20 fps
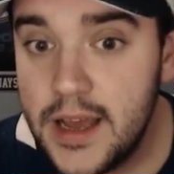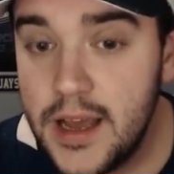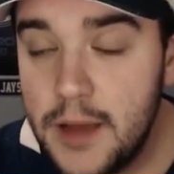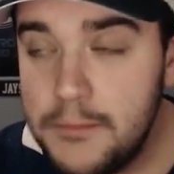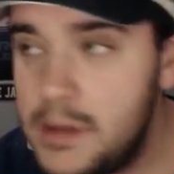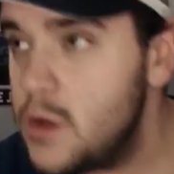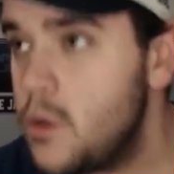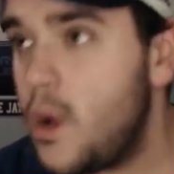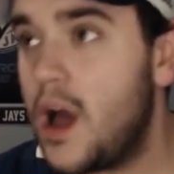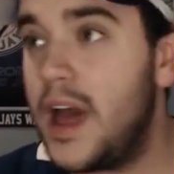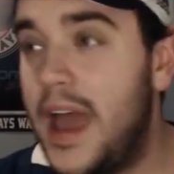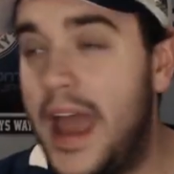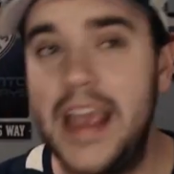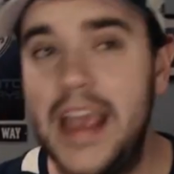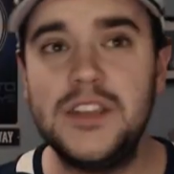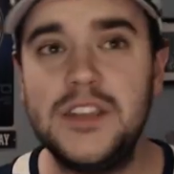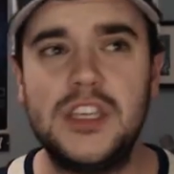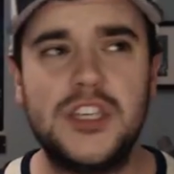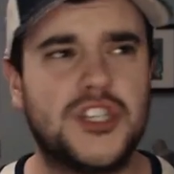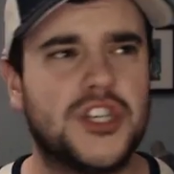Meanwhile,
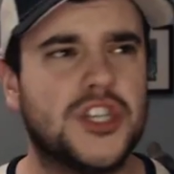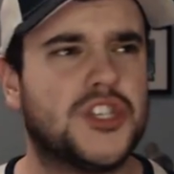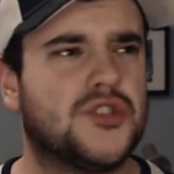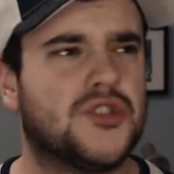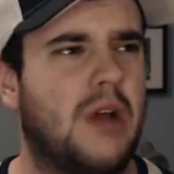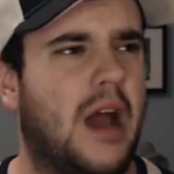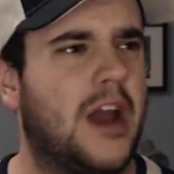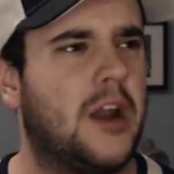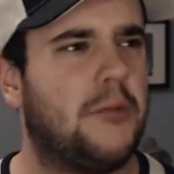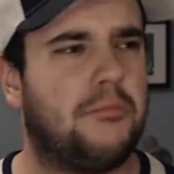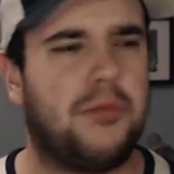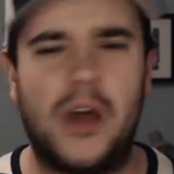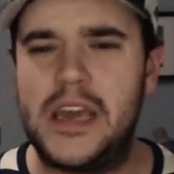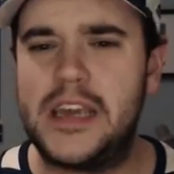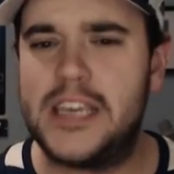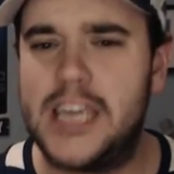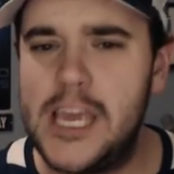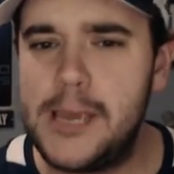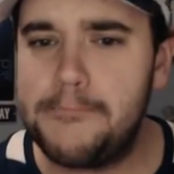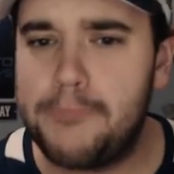Hainsey's just trying to play
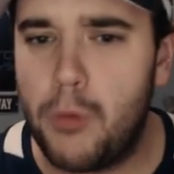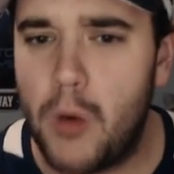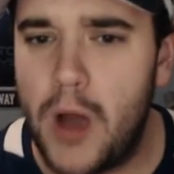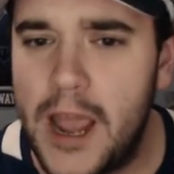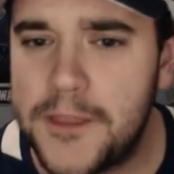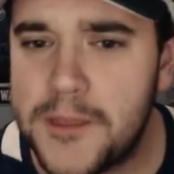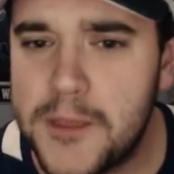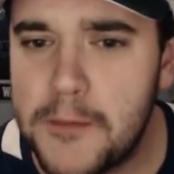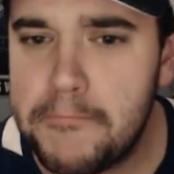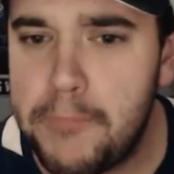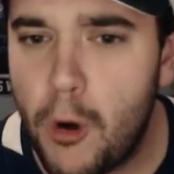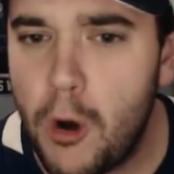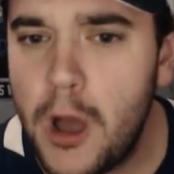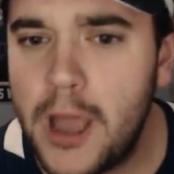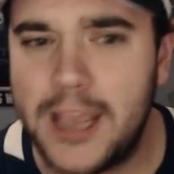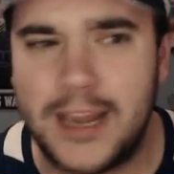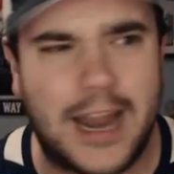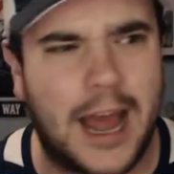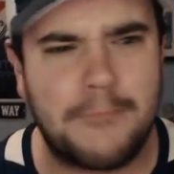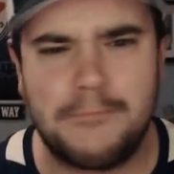keep away at the
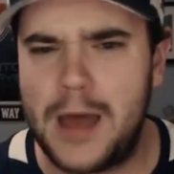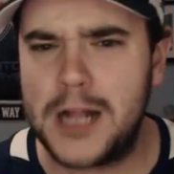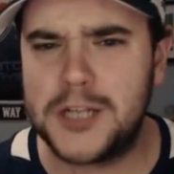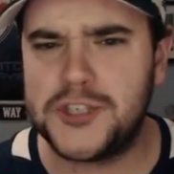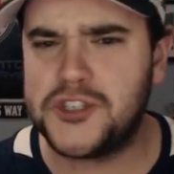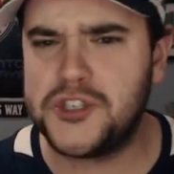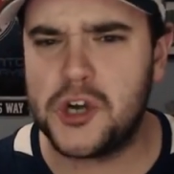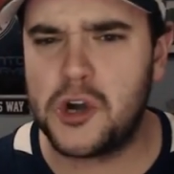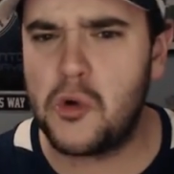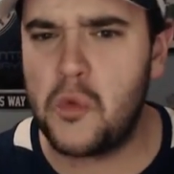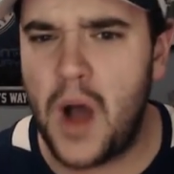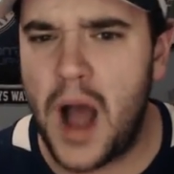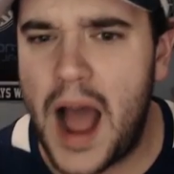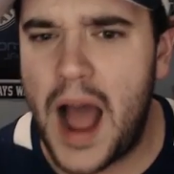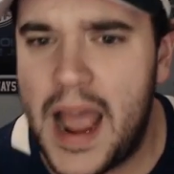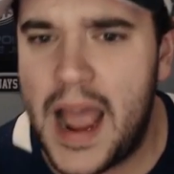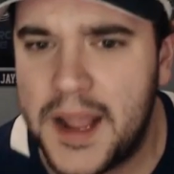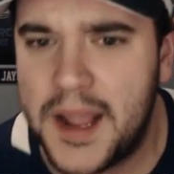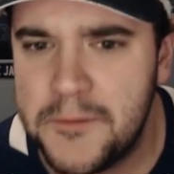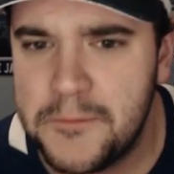point. I'm not sure
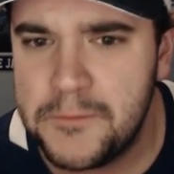why.